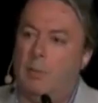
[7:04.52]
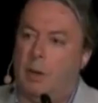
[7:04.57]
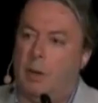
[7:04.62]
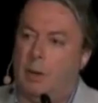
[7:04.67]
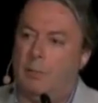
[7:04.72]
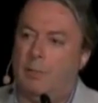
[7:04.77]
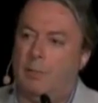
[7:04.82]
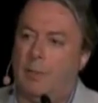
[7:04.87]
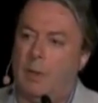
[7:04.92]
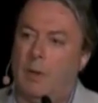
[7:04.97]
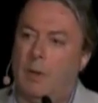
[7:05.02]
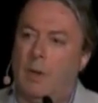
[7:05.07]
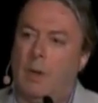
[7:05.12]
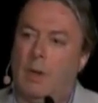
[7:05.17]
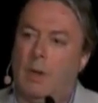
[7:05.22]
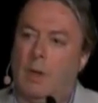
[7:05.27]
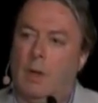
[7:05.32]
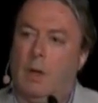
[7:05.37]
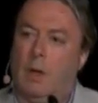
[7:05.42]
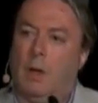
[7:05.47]
claiming
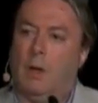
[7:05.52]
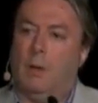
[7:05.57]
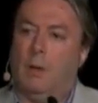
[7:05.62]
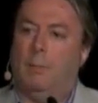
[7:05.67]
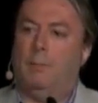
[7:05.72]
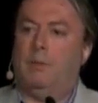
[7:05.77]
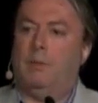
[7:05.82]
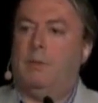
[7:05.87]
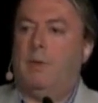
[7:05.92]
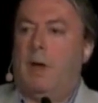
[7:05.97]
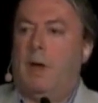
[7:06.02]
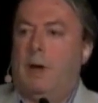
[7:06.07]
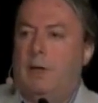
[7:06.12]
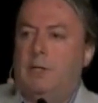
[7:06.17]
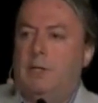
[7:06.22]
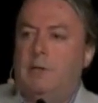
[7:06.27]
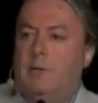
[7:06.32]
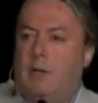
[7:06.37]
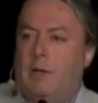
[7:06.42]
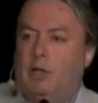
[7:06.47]
divine
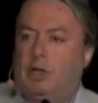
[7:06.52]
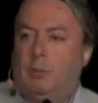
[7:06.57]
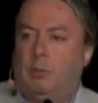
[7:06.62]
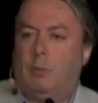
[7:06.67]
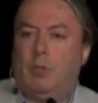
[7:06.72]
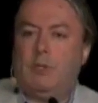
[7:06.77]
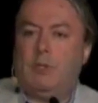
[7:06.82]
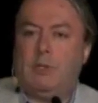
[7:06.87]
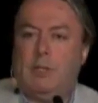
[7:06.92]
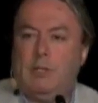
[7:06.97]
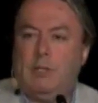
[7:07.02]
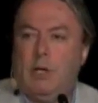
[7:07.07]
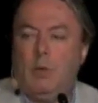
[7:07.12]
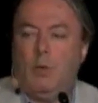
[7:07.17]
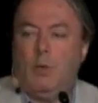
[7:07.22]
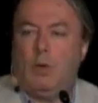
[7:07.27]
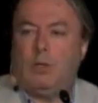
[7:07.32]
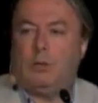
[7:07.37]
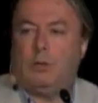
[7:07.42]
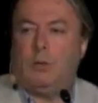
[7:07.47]
intervention, because they
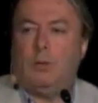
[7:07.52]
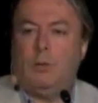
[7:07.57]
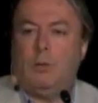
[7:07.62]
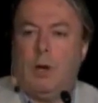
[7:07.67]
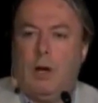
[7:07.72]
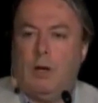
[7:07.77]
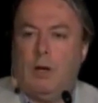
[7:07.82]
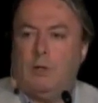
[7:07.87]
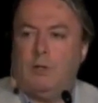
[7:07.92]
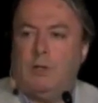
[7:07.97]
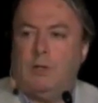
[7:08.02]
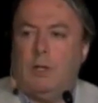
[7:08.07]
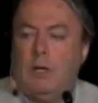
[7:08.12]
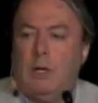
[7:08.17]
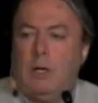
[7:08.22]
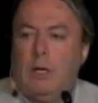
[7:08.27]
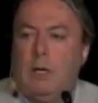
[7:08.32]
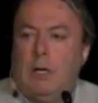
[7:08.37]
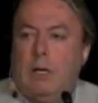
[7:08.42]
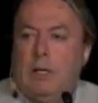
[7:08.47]
don't want to arouse
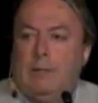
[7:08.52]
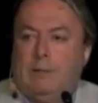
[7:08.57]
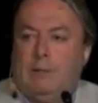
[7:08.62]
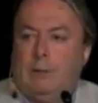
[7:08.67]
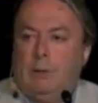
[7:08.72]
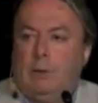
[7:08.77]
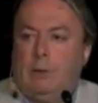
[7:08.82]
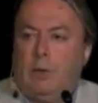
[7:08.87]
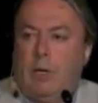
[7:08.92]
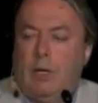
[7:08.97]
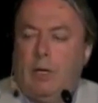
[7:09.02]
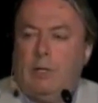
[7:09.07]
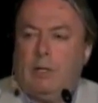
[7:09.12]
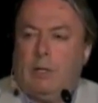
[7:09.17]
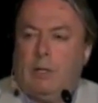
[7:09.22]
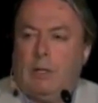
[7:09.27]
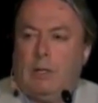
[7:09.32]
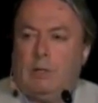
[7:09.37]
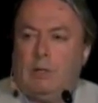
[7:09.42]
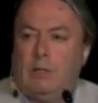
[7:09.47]
too great
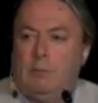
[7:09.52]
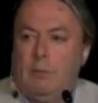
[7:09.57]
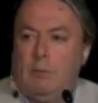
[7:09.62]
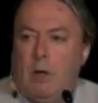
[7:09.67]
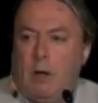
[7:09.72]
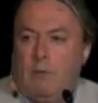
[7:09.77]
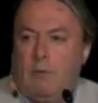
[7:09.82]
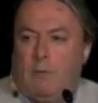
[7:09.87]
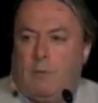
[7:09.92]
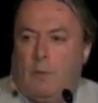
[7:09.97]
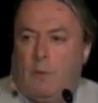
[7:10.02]
a demand